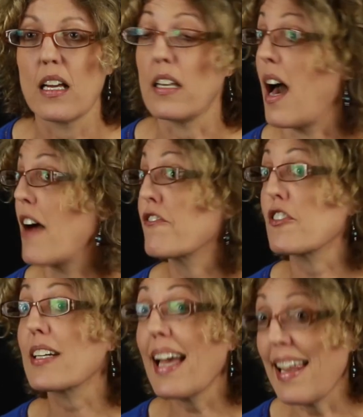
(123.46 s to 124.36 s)
not
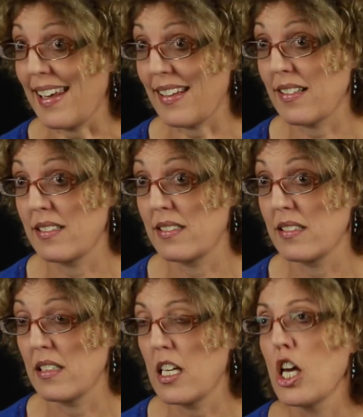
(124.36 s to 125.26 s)
forgetting,
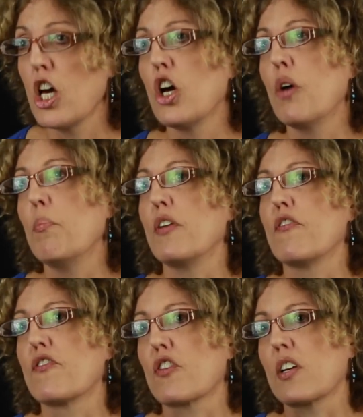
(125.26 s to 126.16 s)
but
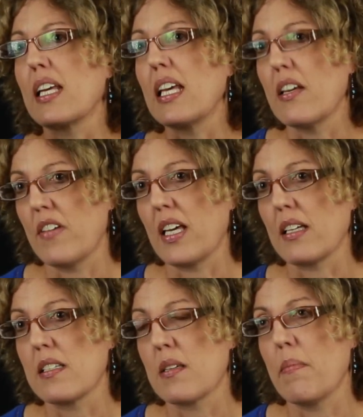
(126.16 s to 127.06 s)
forgiving,
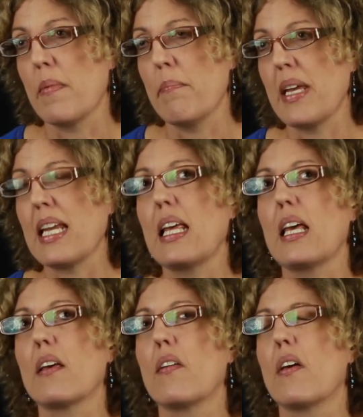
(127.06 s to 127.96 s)

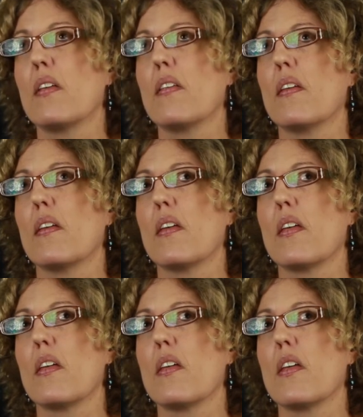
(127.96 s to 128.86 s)
meaning
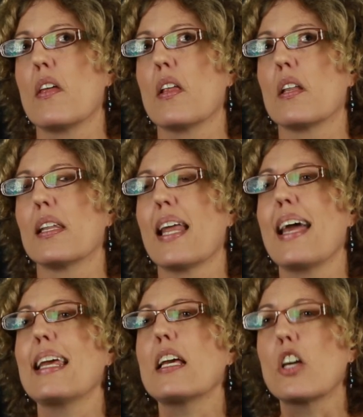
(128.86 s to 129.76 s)

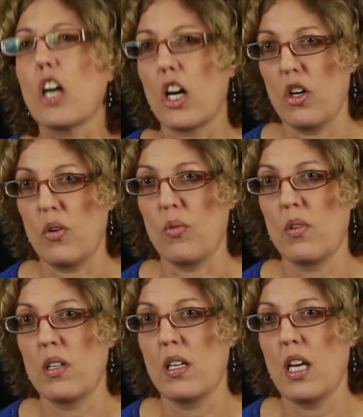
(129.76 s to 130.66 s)
letting go
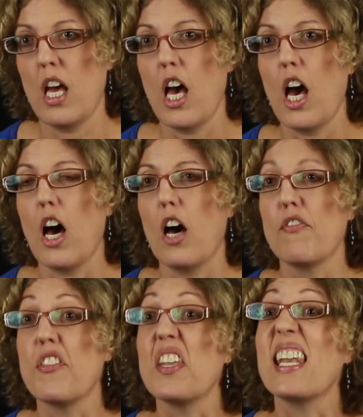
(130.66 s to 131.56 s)

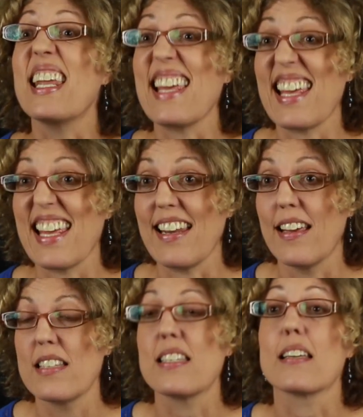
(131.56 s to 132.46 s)
of the need
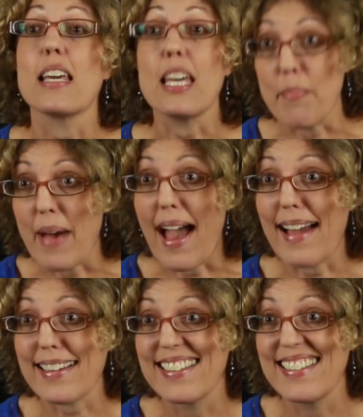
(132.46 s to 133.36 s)
to hit back,
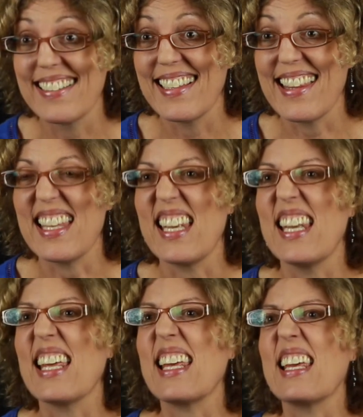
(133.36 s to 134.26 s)
the
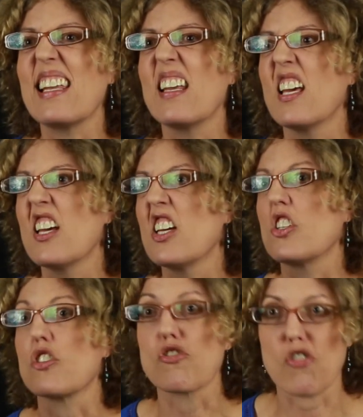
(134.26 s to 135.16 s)
need
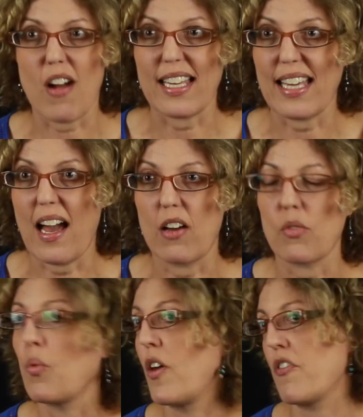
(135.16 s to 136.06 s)
to strike out,
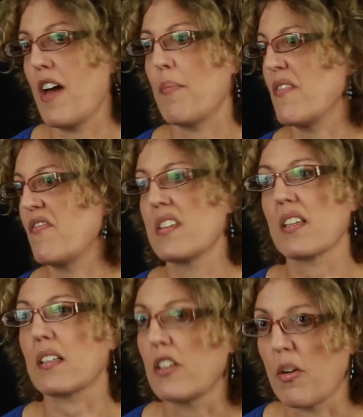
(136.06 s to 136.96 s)
whether that be
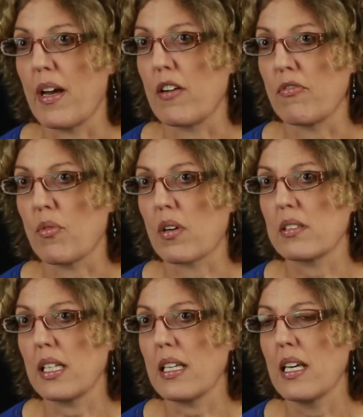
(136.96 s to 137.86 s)
physically or
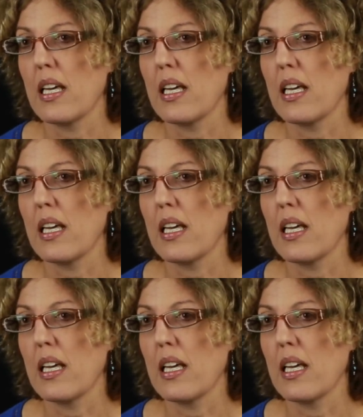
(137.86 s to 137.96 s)
metaphorically,